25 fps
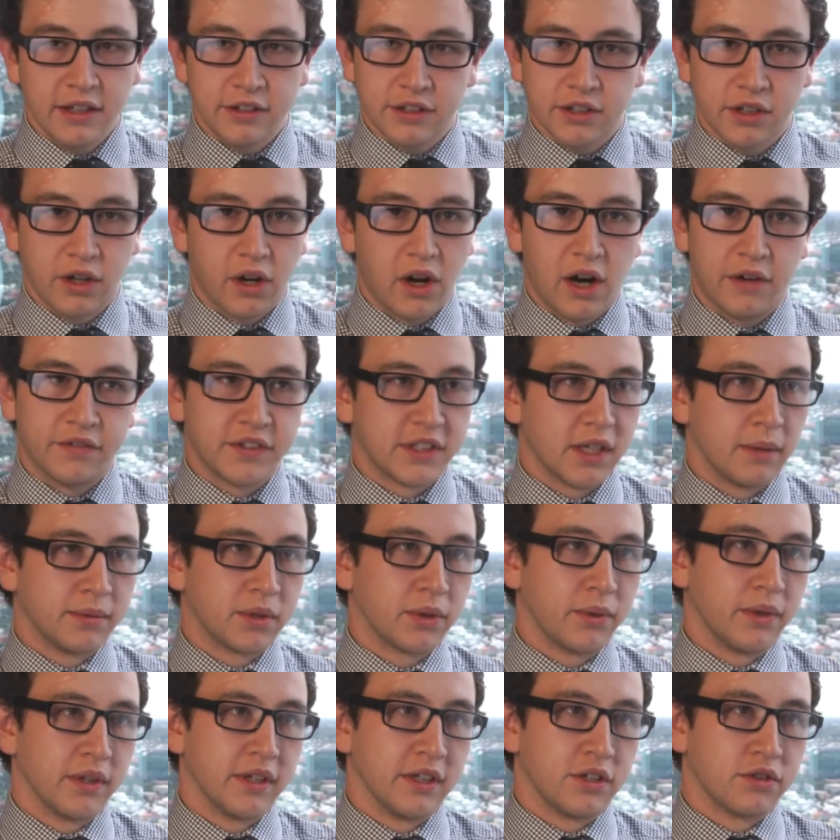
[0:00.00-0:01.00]
And so I've
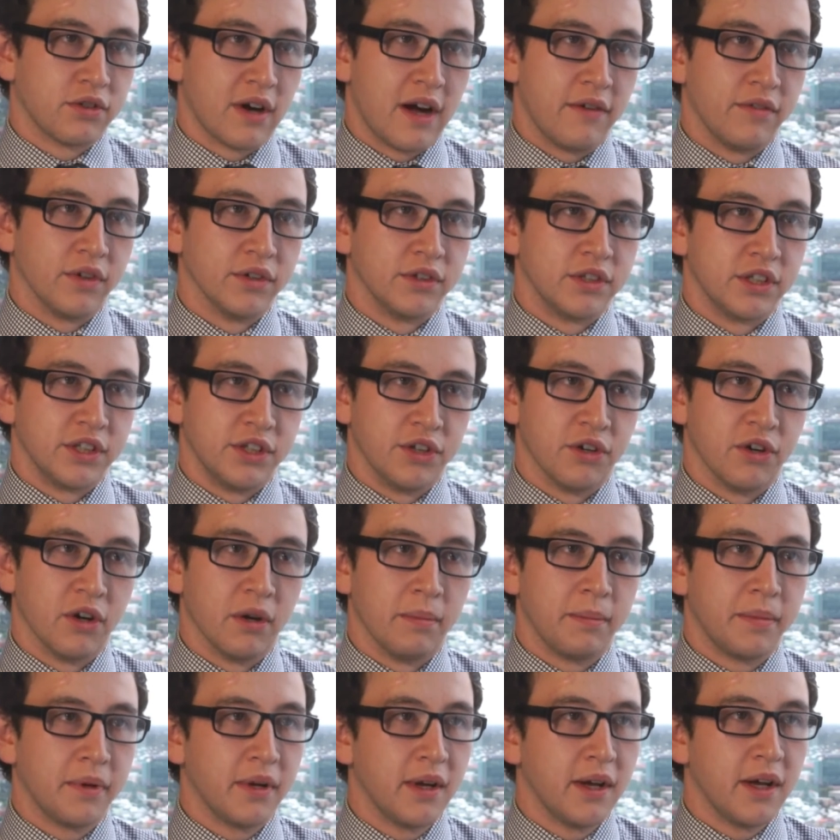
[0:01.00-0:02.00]
subsequently travelled to
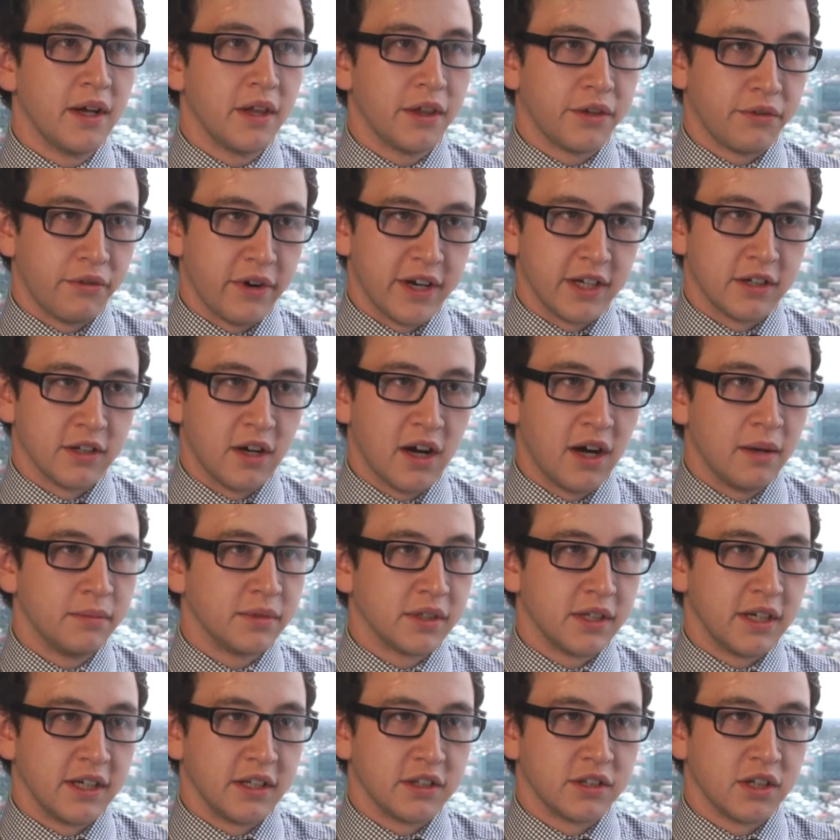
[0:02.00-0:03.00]
Europe 3
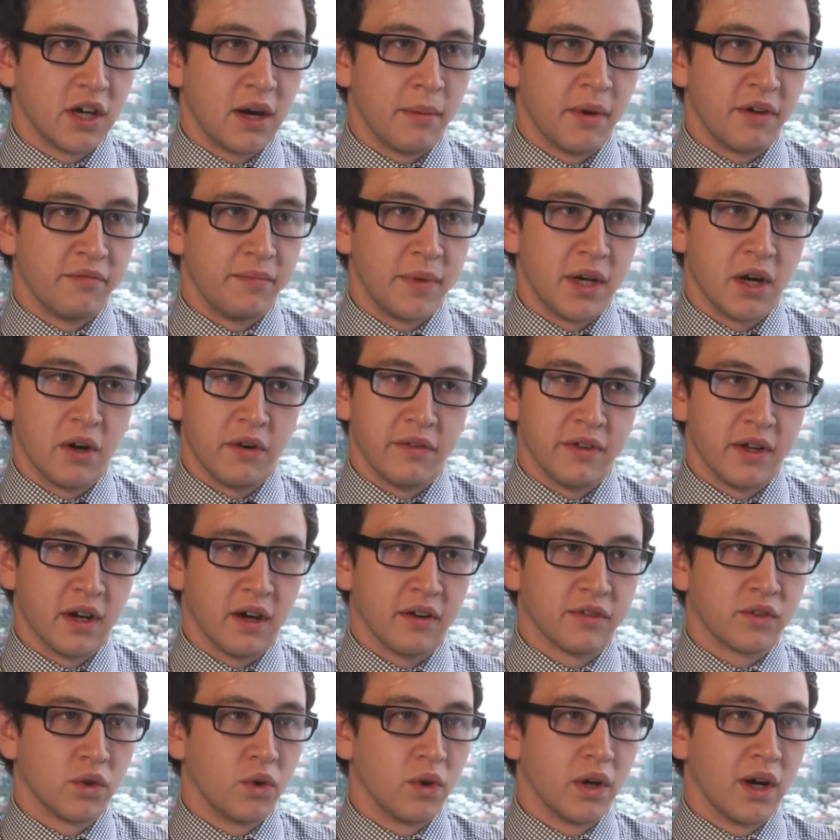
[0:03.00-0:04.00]
times, and each time I've been over
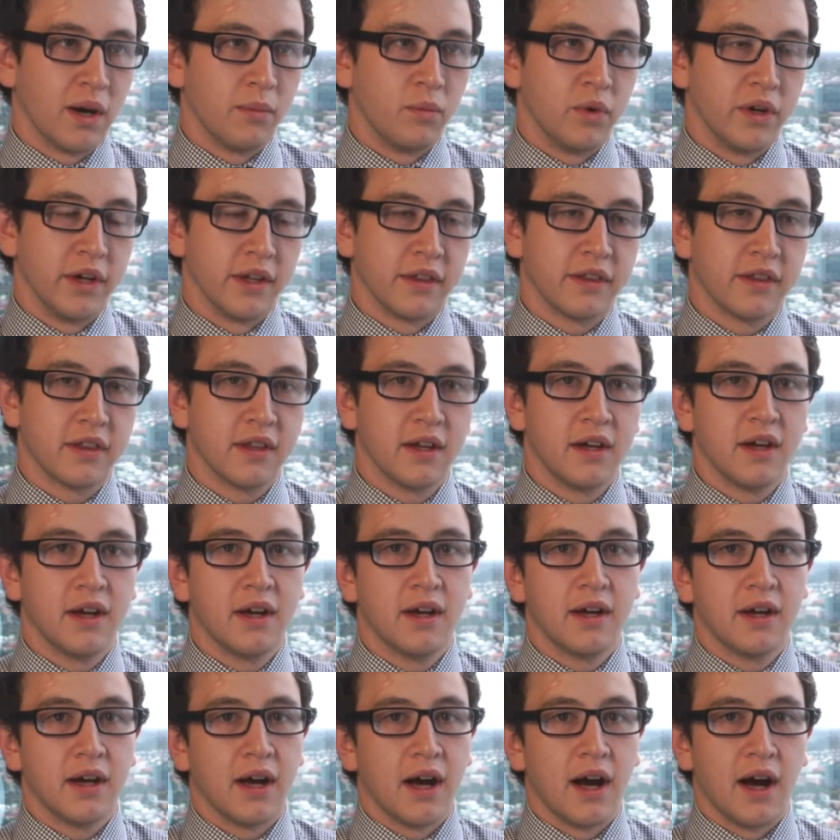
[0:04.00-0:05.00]
there I've caught up with
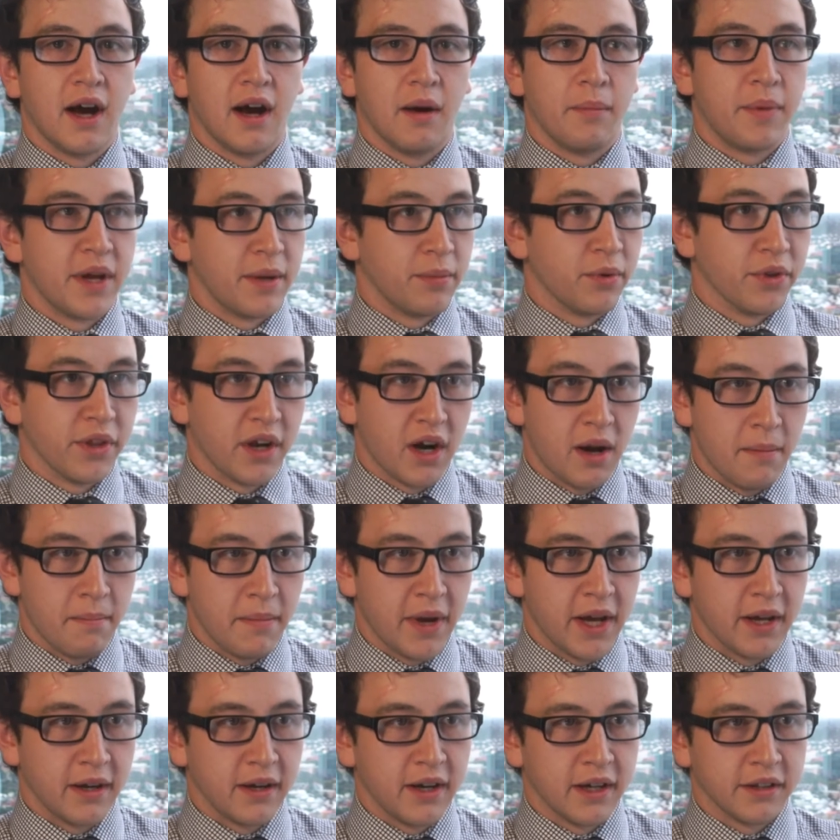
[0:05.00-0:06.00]
people that I
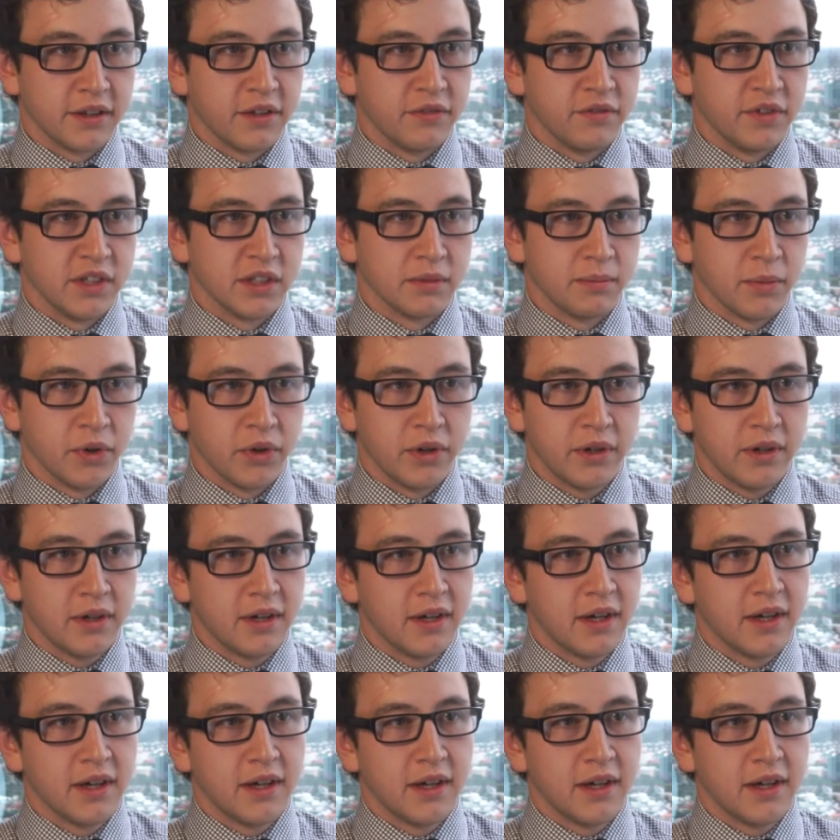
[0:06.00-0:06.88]
met at the Vis Moot.